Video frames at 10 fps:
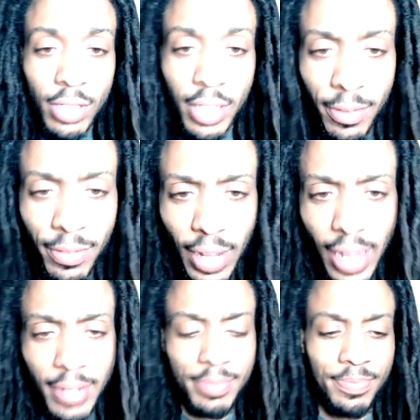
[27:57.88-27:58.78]
ain't like
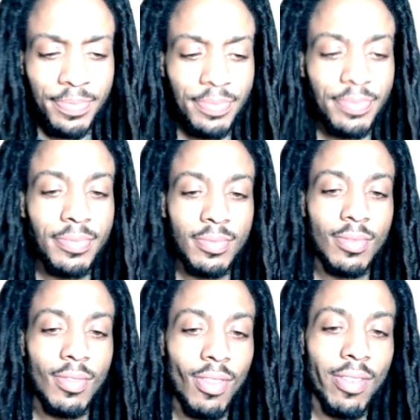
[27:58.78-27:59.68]
Michigan,
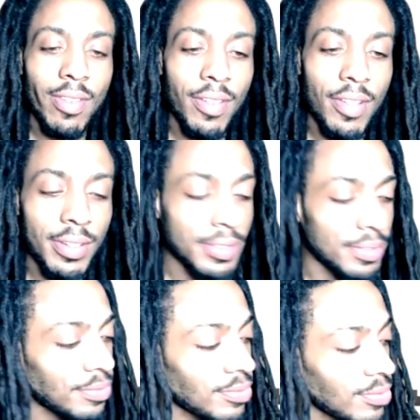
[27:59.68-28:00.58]
man. It's